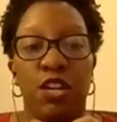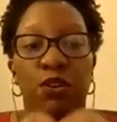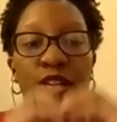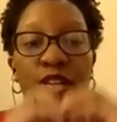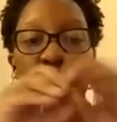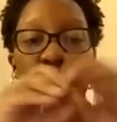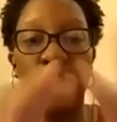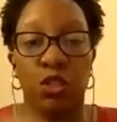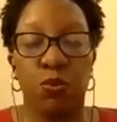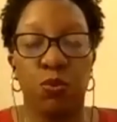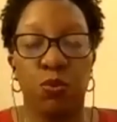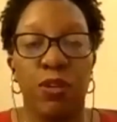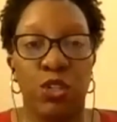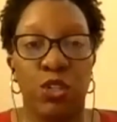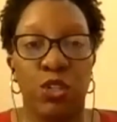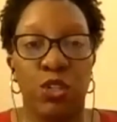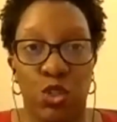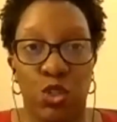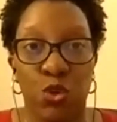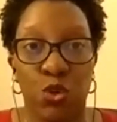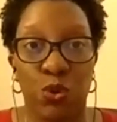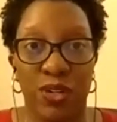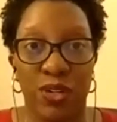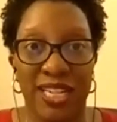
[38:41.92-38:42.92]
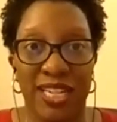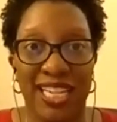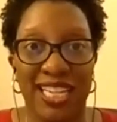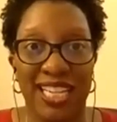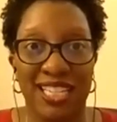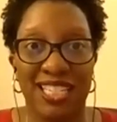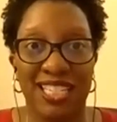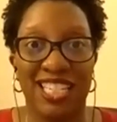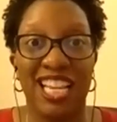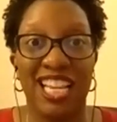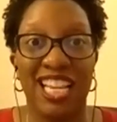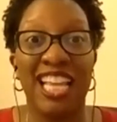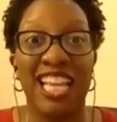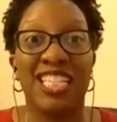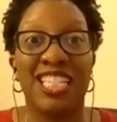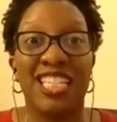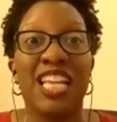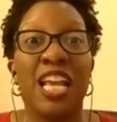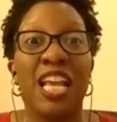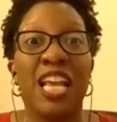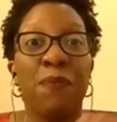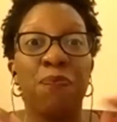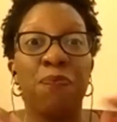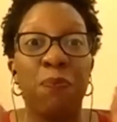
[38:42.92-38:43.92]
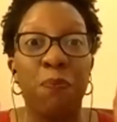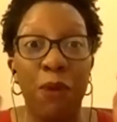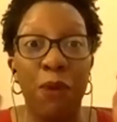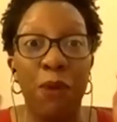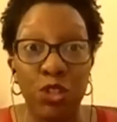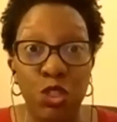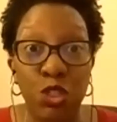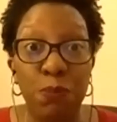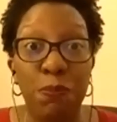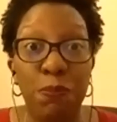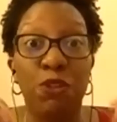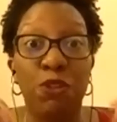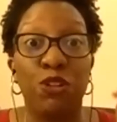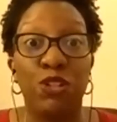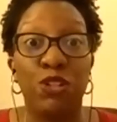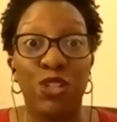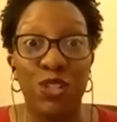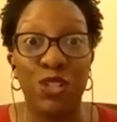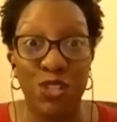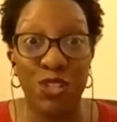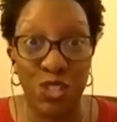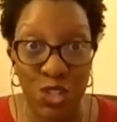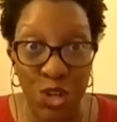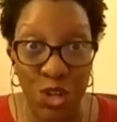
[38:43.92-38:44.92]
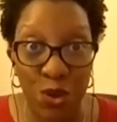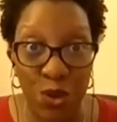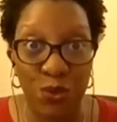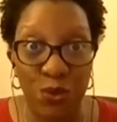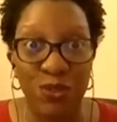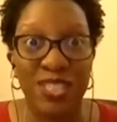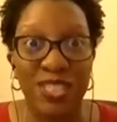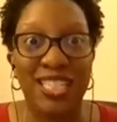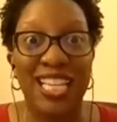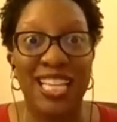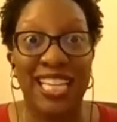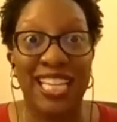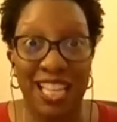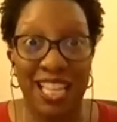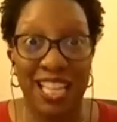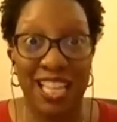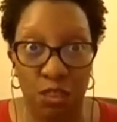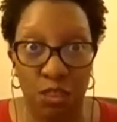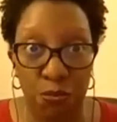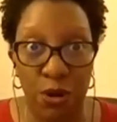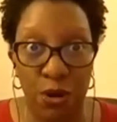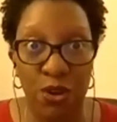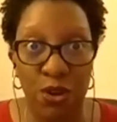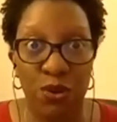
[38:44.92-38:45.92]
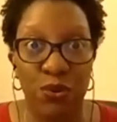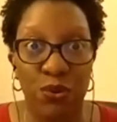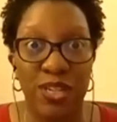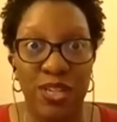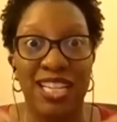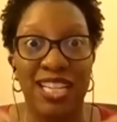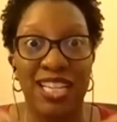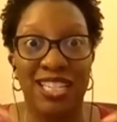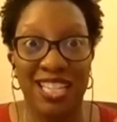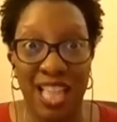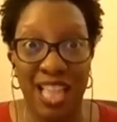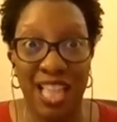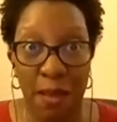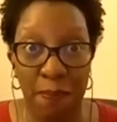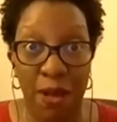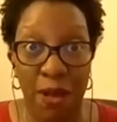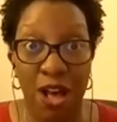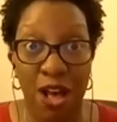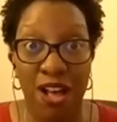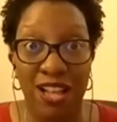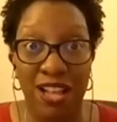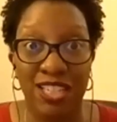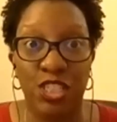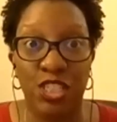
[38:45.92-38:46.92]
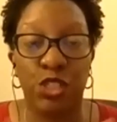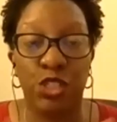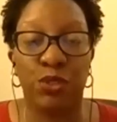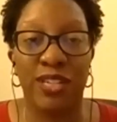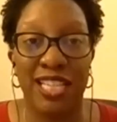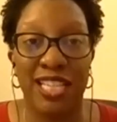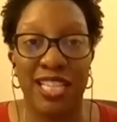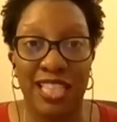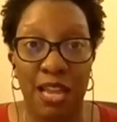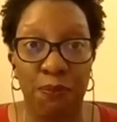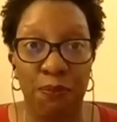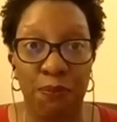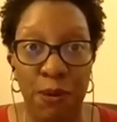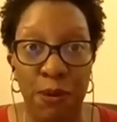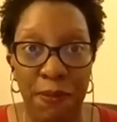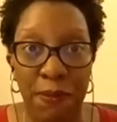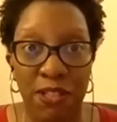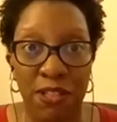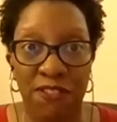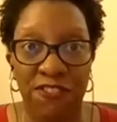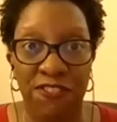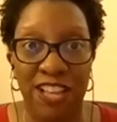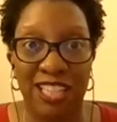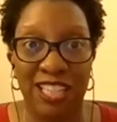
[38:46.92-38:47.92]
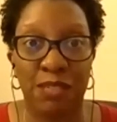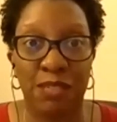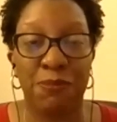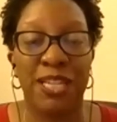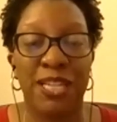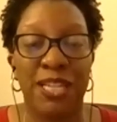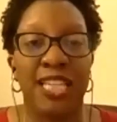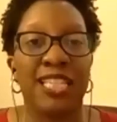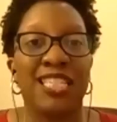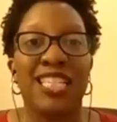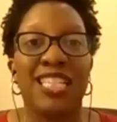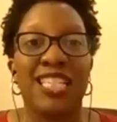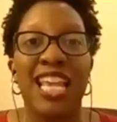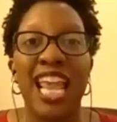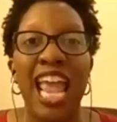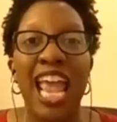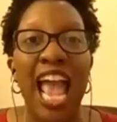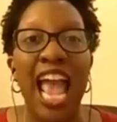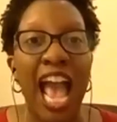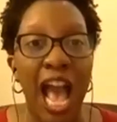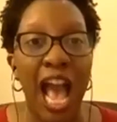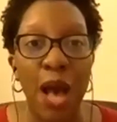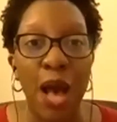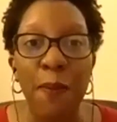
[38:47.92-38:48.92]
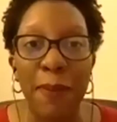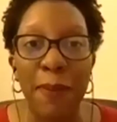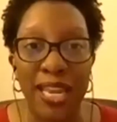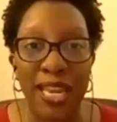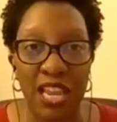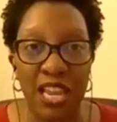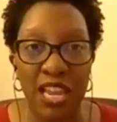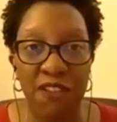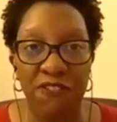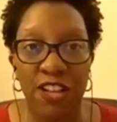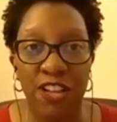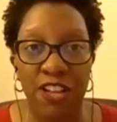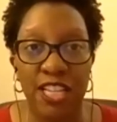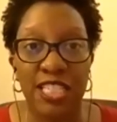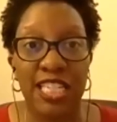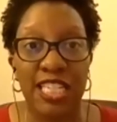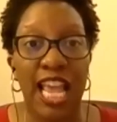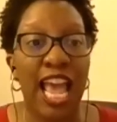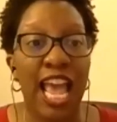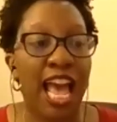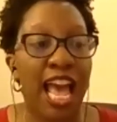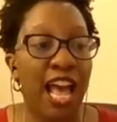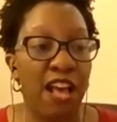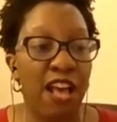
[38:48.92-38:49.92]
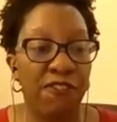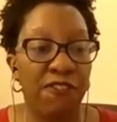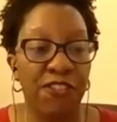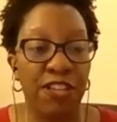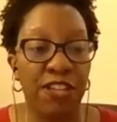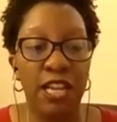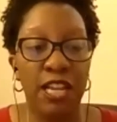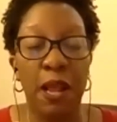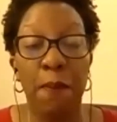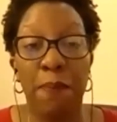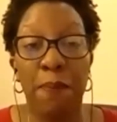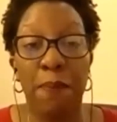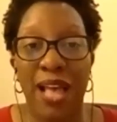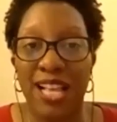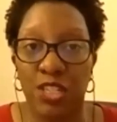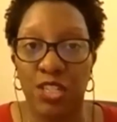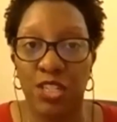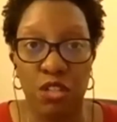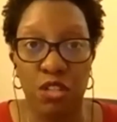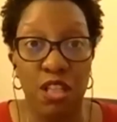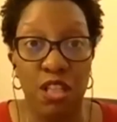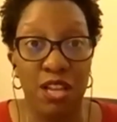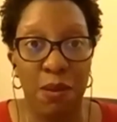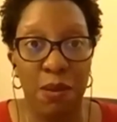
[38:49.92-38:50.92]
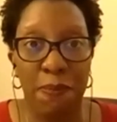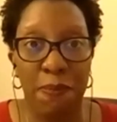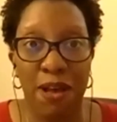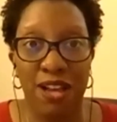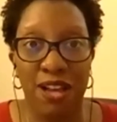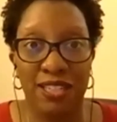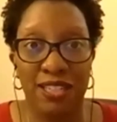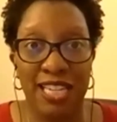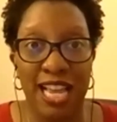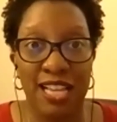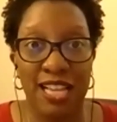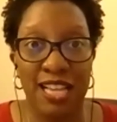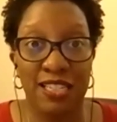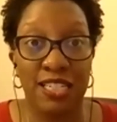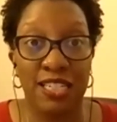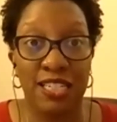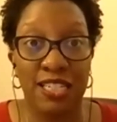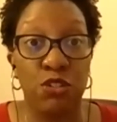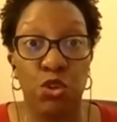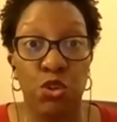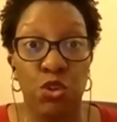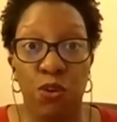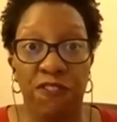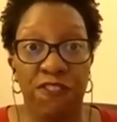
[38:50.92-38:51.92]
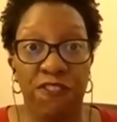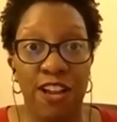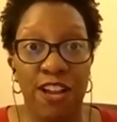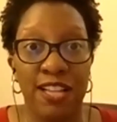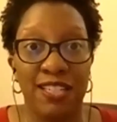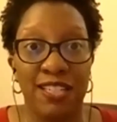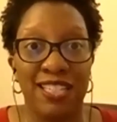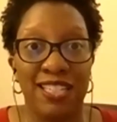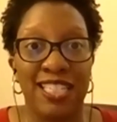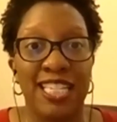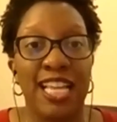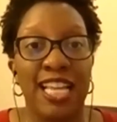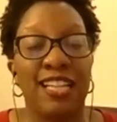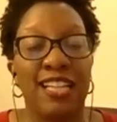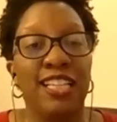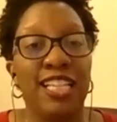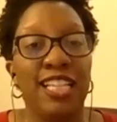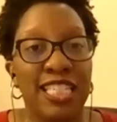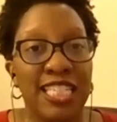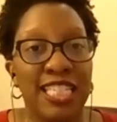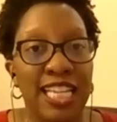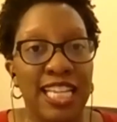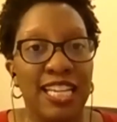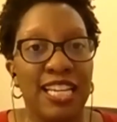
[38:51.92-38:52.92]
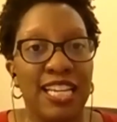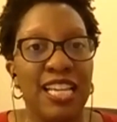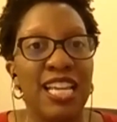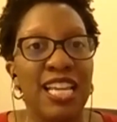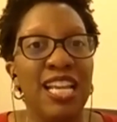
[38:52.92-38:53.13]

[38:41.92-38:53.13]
here's what your story is. It's multiple stones that get thrown into that pond to create that ripple effect. Because how many of us have passed along a podcast to a friend and said, listen,